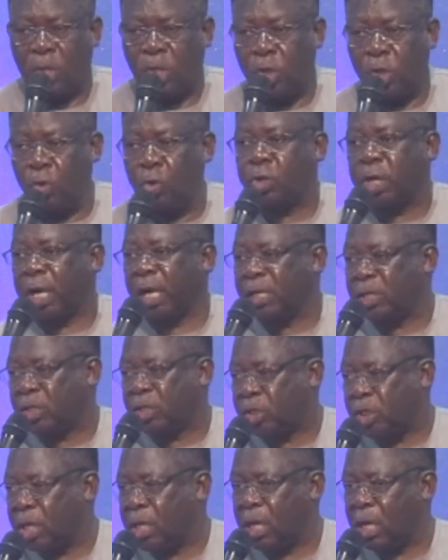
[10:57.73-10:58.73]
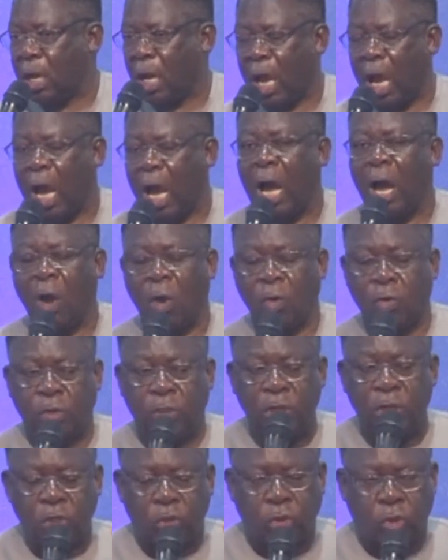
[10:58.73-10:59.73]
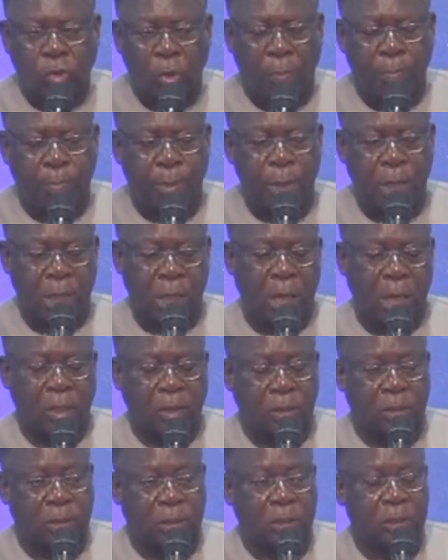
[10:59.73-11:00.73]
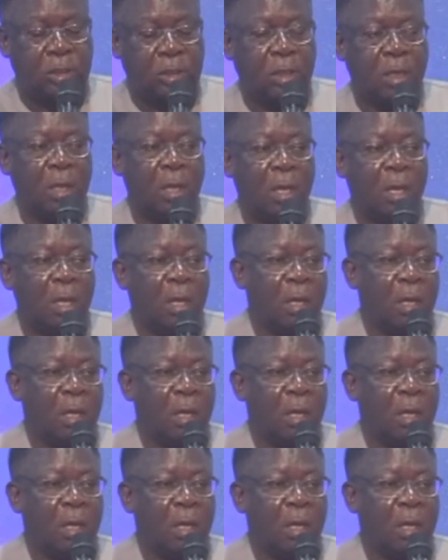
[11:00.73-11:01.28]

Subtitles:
you can see how disobedience